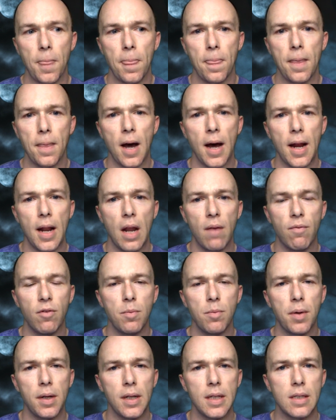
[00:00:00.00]
not
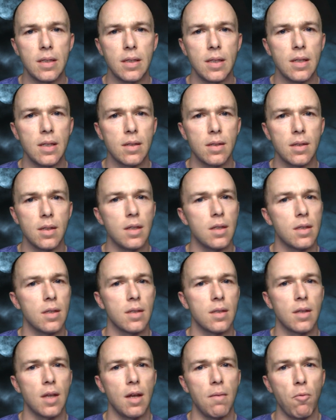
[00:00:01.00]
everybody sees things
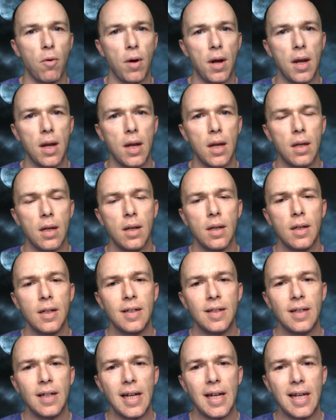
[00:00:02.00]
the same way,
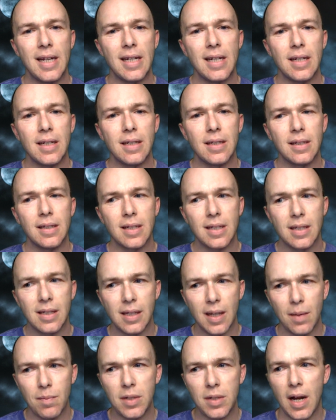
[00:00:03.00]
and
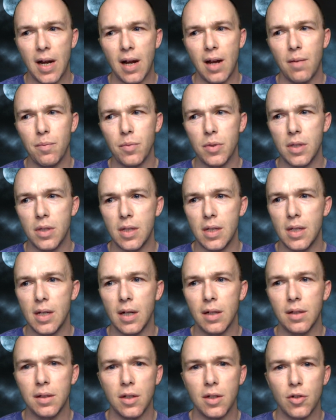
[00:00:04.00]
sometimes the
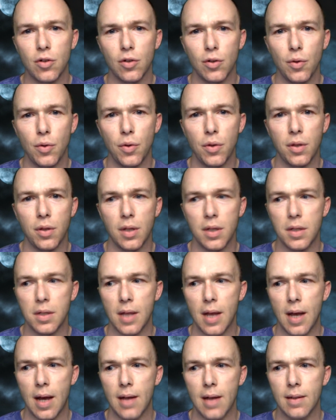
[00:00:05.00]
ugly truth is
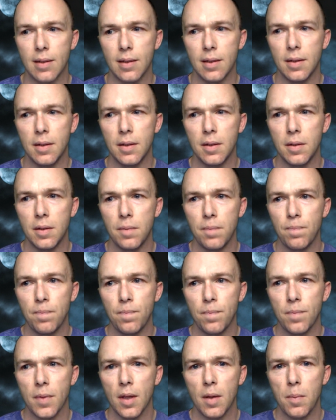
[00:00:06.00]
that
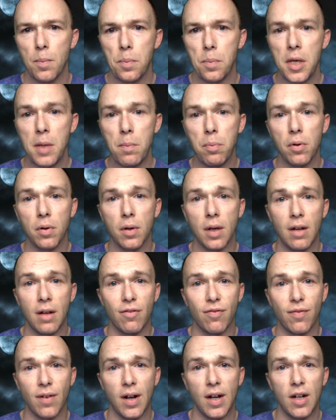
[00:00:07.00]
people
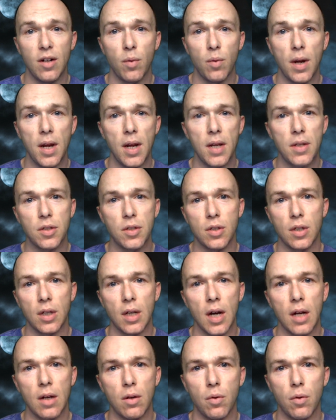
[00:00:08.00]
can find ways to
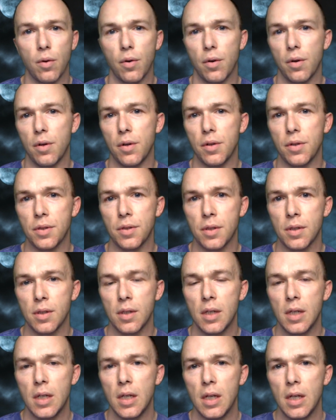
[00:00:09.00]
cut corners
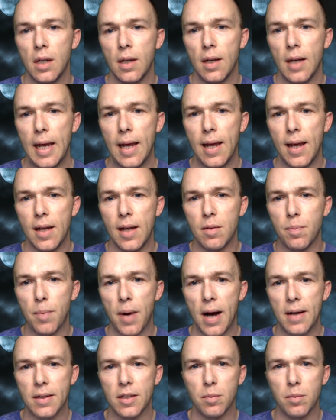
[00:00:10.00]
and
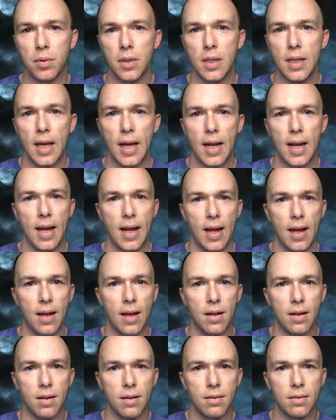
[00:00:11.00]
possibly get
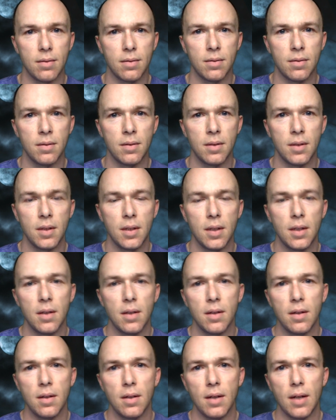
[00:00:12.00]
ahead.
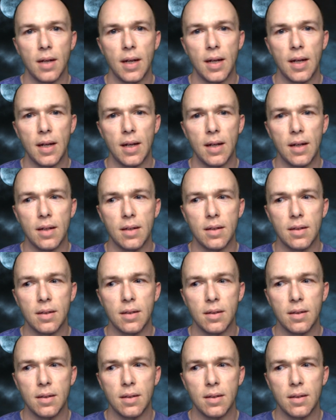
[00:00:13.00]
And